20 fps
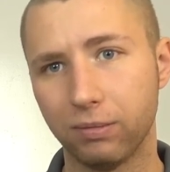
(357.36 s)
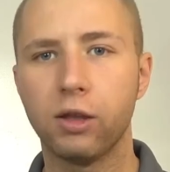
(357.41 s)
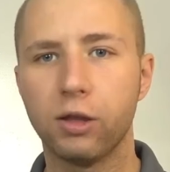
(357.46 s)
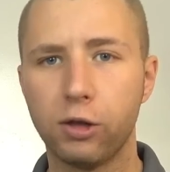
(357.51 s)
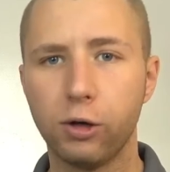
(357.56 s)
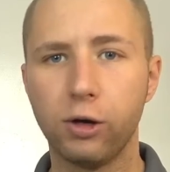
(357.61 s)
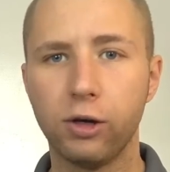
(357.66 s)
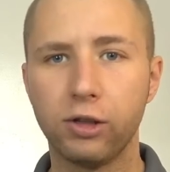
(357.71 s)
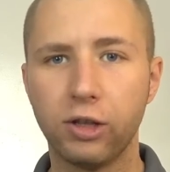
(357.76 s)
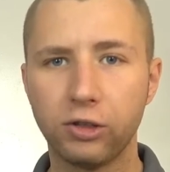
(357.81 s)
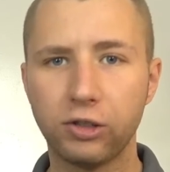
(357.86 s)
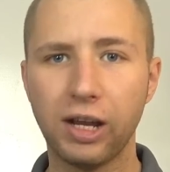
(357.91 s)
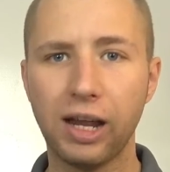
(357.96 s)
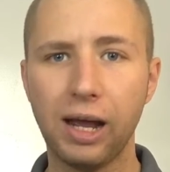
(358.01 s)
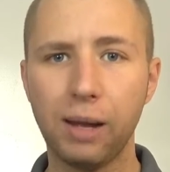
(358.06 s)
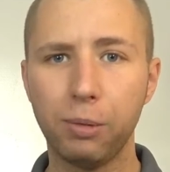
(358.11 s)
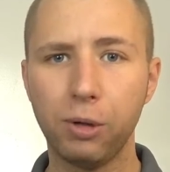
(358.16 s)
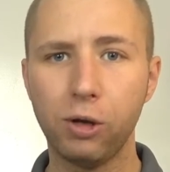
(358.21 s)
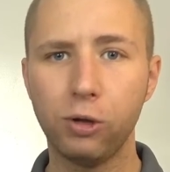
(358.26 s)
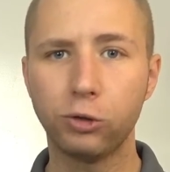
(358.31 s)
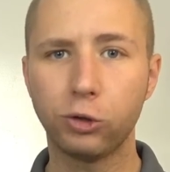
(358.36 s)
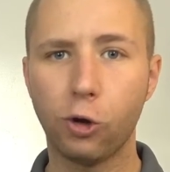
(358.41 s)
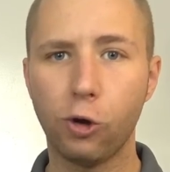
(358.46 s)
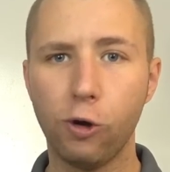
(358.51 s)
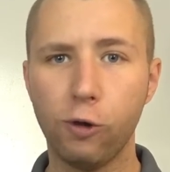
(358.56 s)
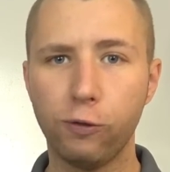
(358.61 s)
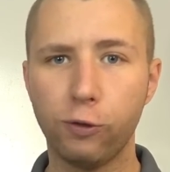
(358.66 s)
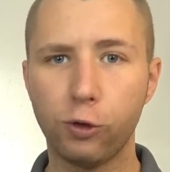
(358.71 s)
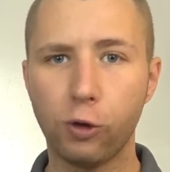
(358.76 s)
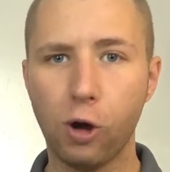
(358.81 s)
Third, the Tablo is
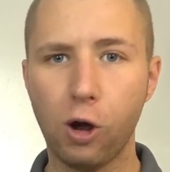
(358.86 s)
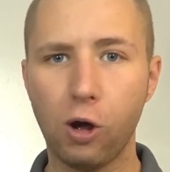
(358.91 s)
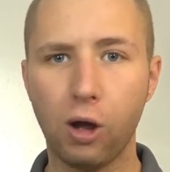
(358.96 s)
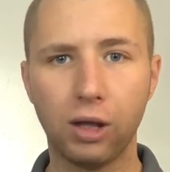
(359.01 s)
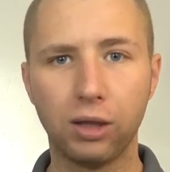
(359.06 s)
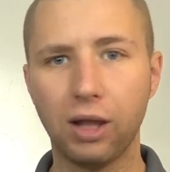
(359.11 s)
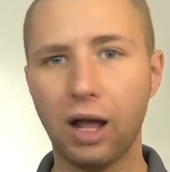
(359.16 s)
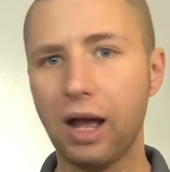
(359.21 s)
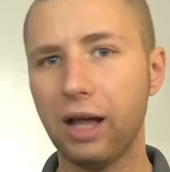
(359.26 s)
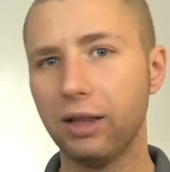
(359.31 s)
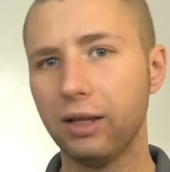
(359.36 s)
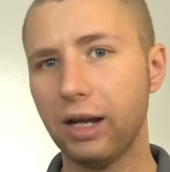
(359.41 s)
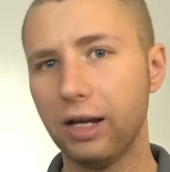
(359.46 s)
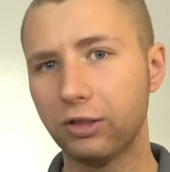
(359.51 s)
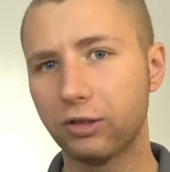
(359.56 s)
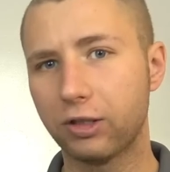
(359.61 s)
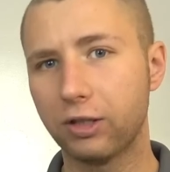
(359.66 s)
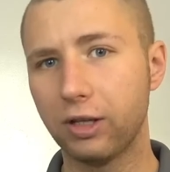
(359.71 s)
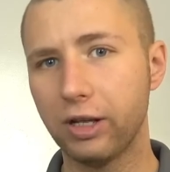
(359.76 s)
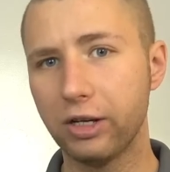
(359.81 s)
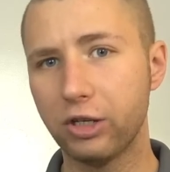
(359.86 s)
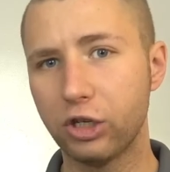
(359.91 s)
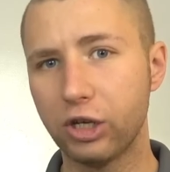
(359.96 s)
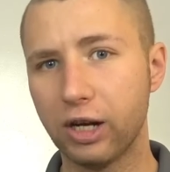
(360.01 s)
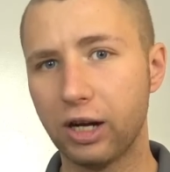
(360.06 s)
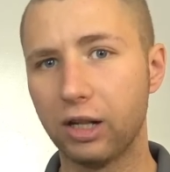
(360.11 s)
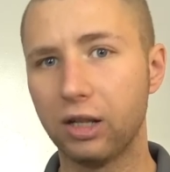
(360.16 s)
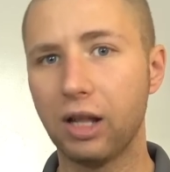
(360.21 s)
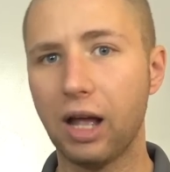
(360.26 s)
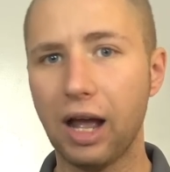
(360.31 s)
overall a lot less glitchy
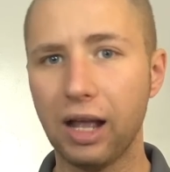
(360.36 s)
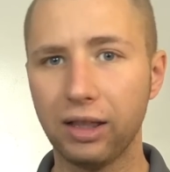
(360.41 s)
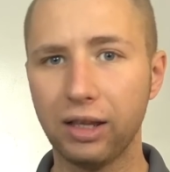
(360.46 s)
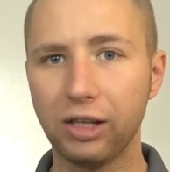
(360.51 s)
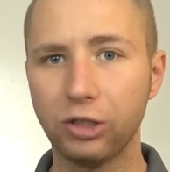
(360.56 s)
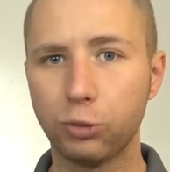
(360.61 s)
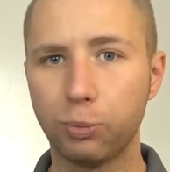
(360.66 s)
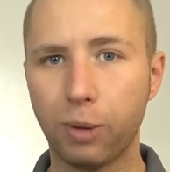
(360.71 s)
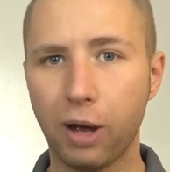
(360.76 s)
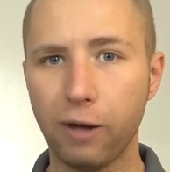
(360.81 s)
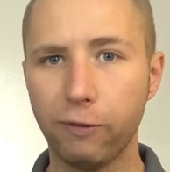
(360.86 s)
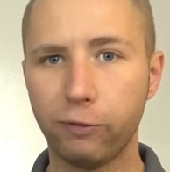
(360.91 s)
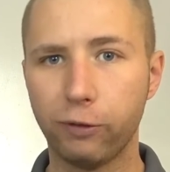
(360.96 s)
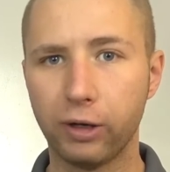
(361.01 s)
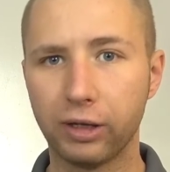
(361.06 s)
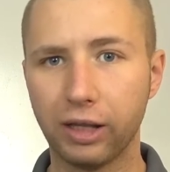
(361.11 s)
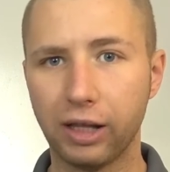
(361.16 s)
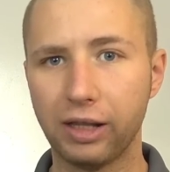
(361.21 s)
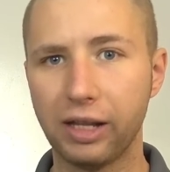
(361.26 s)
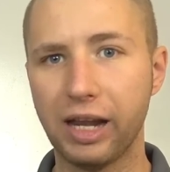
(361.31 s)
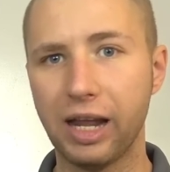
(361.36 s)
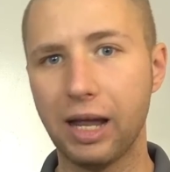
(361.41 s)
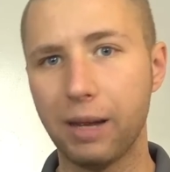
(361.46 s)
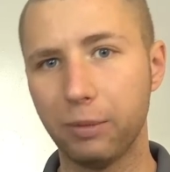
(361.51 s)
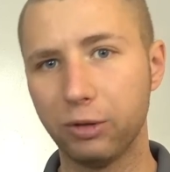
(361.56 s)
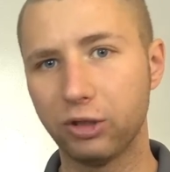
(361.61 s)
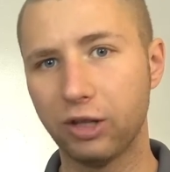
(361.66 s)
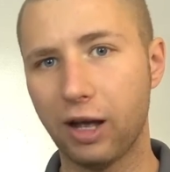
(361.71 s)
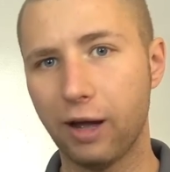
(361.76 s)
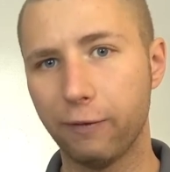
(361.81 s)
and a lot less buffering than the
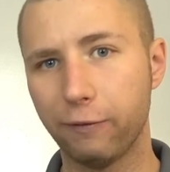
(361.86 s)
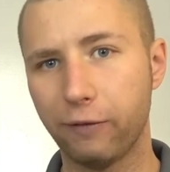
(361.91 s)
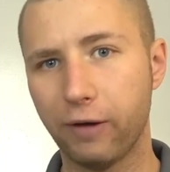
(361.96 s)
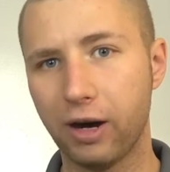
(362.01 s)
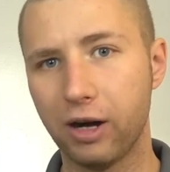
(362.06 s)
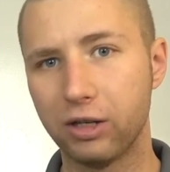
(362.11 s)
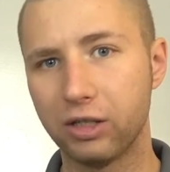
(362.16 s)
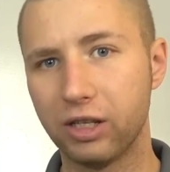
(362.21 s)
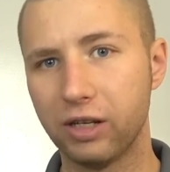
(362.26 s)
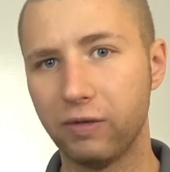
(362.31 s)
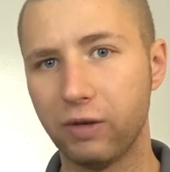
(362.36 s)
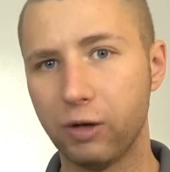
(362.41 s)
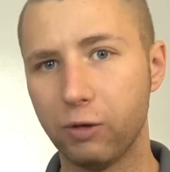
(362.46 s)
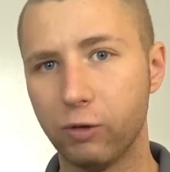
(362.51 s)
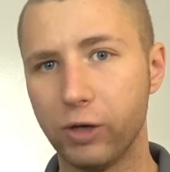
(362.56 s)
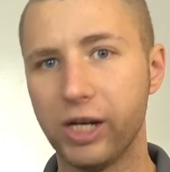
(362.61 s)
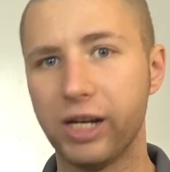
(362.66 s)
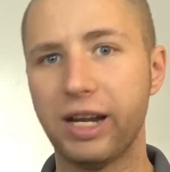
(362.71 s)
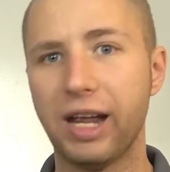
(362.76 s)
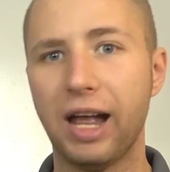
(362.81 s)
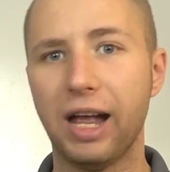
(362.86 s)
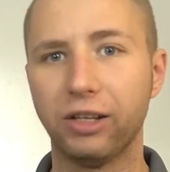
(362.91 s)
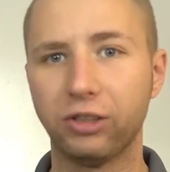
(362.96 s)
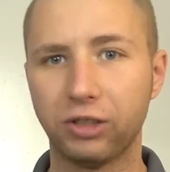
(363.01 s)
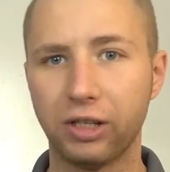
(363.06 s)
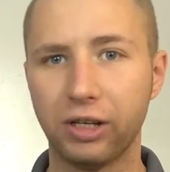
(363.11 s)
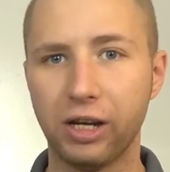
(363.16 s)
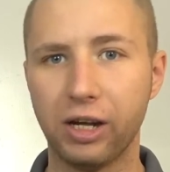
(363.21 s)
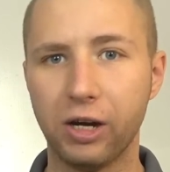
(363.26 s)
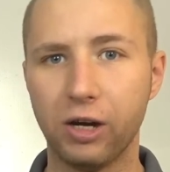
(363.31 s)
Amazon Fire TV
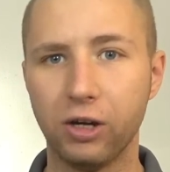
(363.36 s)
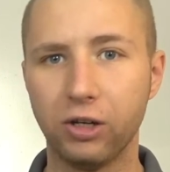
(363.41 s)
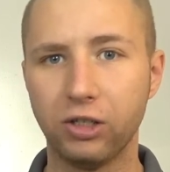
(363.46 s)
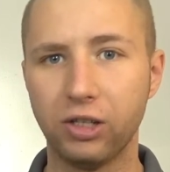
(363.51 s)
Recast and Air